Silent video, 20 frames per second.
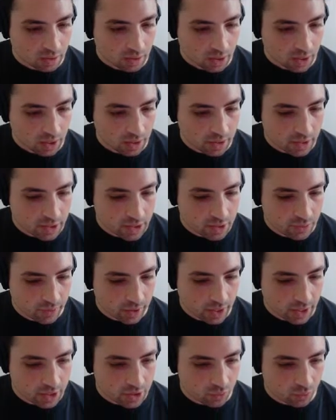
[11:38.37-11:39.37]
And this one
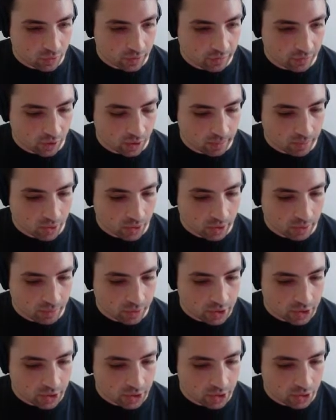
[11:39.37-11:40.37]
has reverb on it,
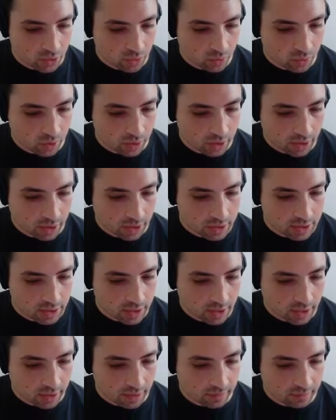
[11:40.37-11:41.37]
which I don't want that to
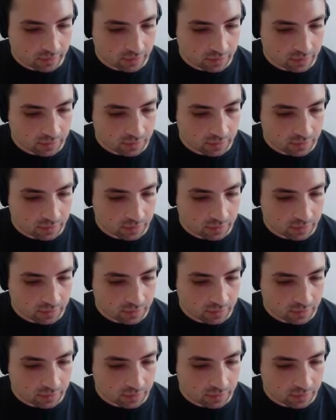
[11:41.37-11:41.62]
have.